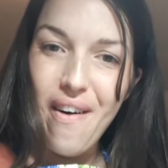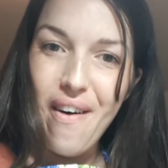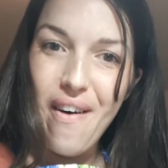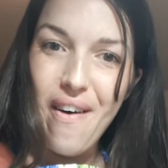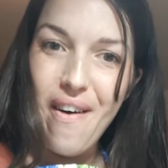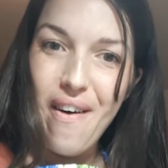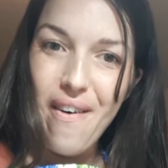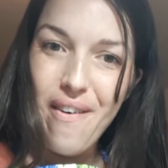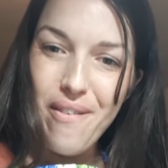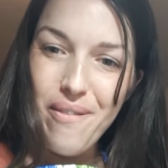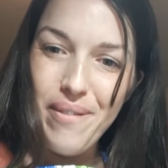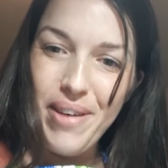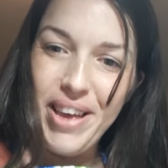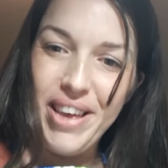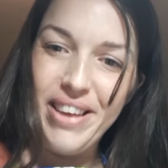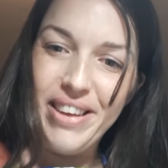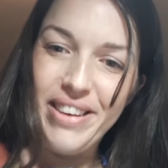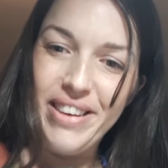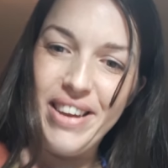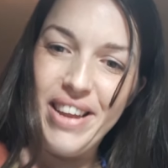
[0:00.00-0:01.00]
Oh my
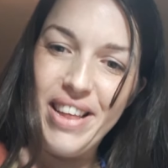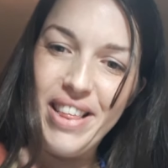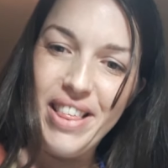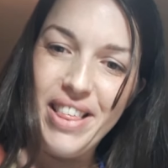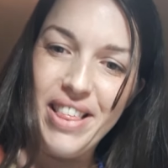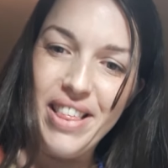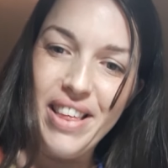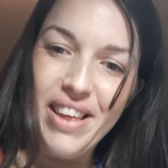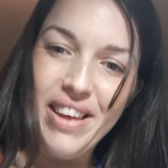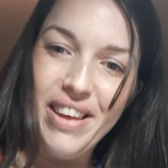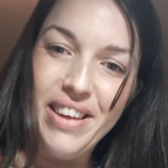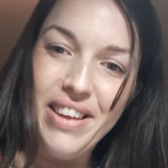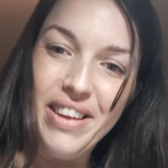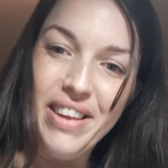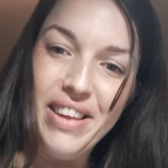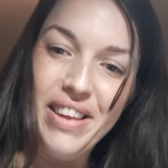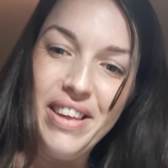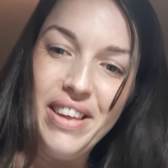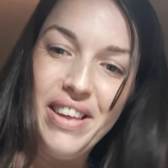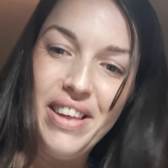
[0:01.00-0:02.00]
goodness.
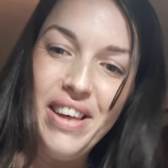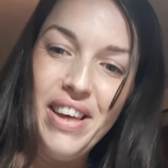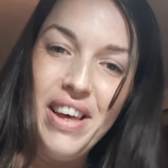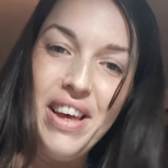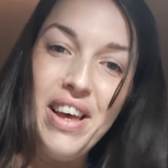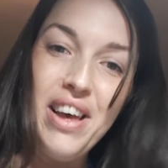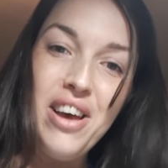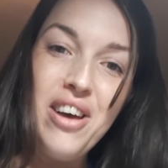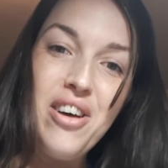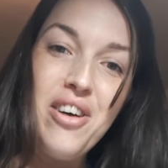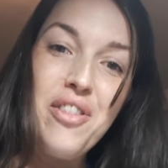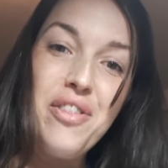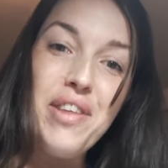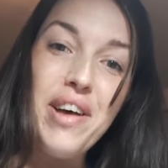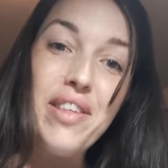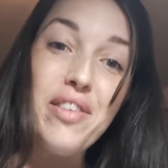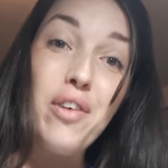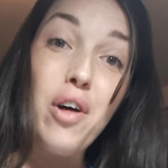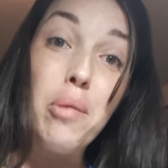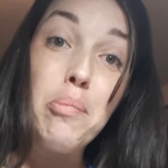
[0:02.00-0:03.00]
That's
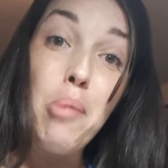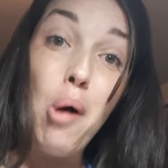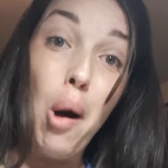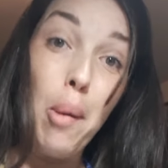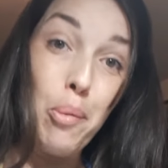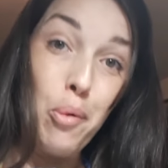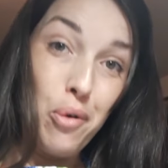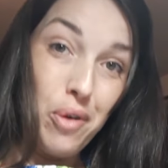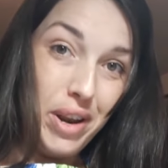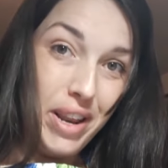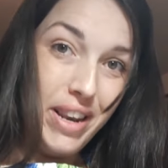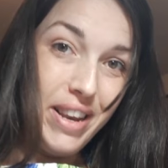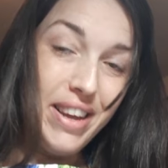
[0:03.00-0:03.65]
called popcorning.